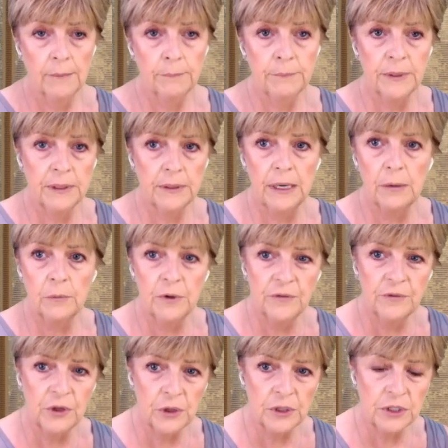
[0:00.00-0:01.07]
But
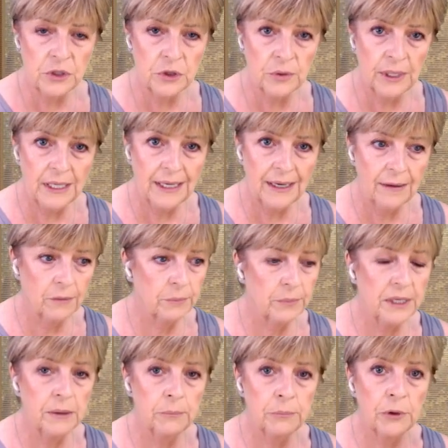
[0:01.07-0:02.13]
we've got to try and help
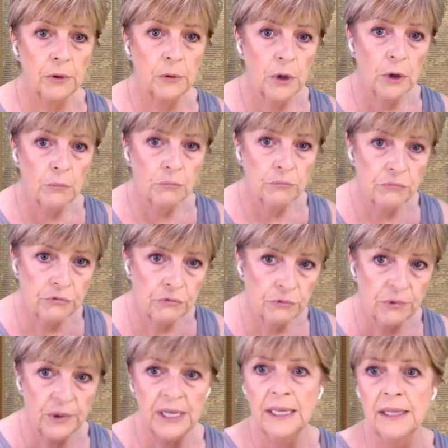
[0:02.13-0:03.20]
people
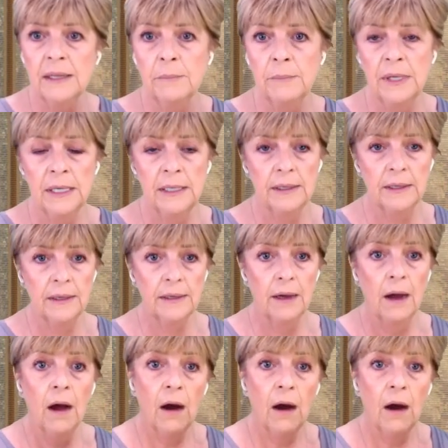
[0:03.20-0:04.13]
bring the meaning